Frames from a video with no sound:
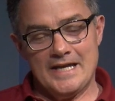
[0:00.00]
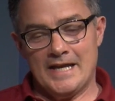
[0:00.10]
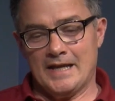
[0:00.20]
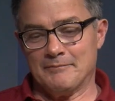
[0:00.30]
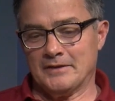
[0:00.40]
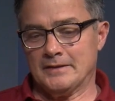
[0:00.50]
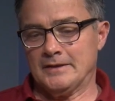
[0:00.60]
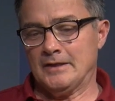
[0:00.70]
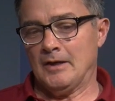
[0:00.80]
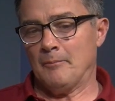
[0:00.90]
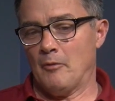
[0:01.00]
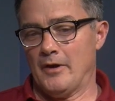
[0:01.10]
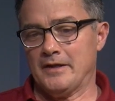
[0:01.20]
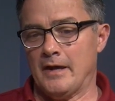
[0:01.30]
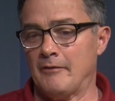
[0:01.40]
And I'm thinking, oh,
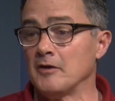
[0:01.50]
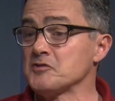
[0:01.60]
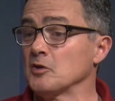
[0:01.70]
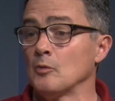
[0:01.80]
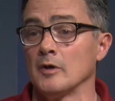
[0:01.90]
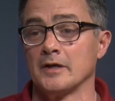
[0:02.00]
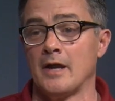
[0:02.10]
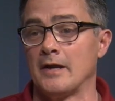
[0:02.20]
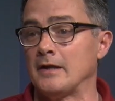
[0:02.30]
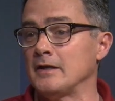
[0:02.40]
boy. And they're still working on it.